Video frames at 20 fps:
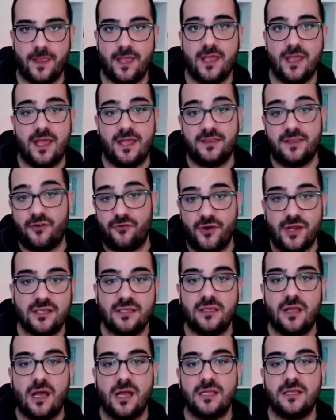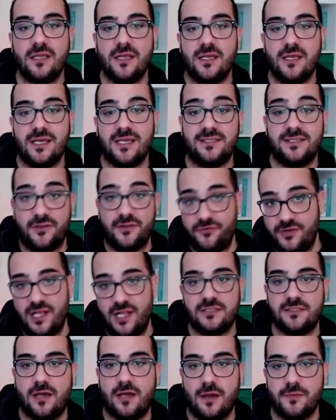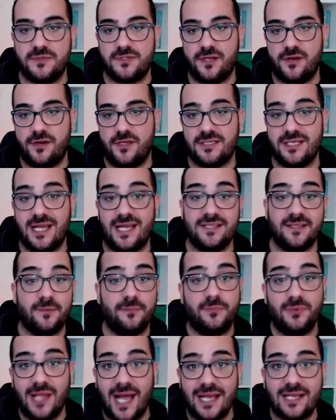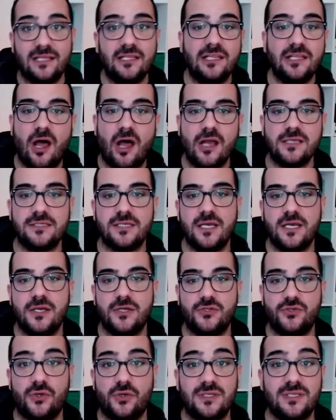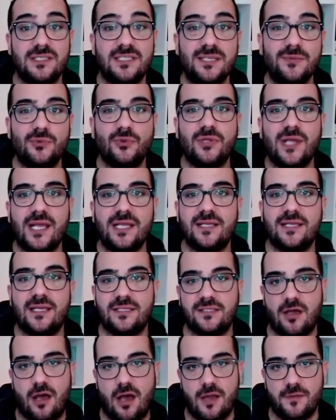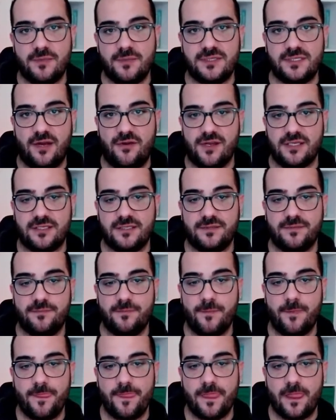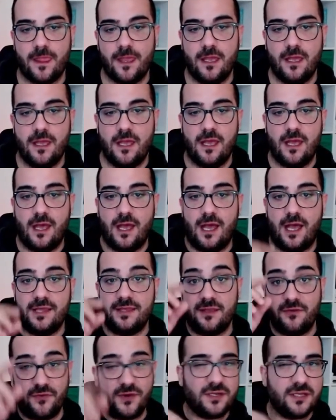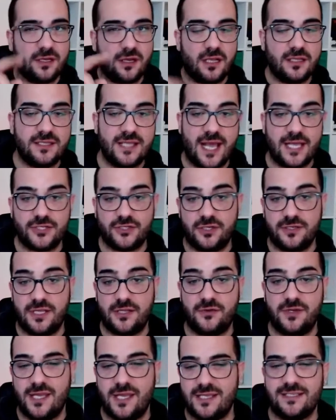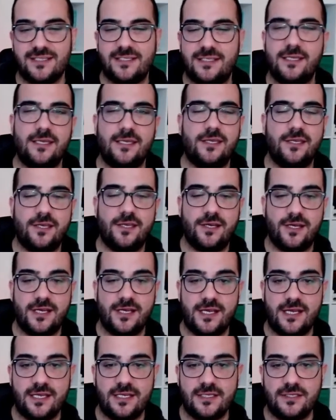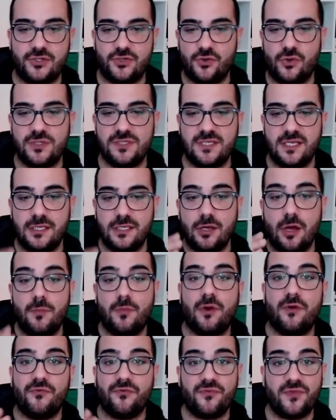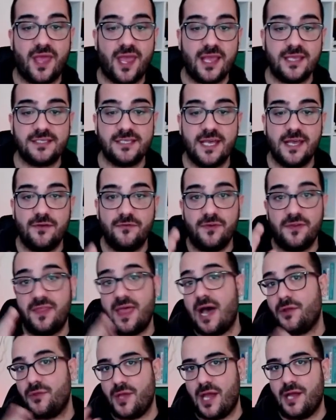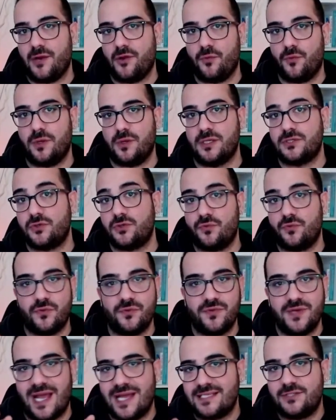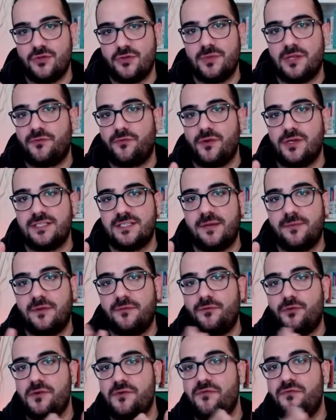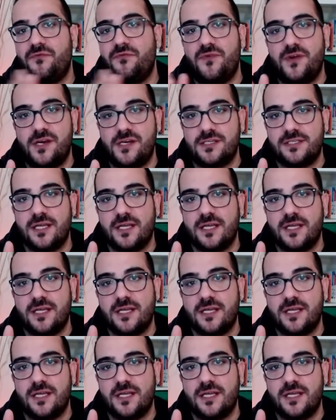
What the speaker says: The red line is the real time series, and the black lines show the simulated time series. The vertical dash line that you can see here shows the number of days without the anomaly. So we assume that, for example, for the first,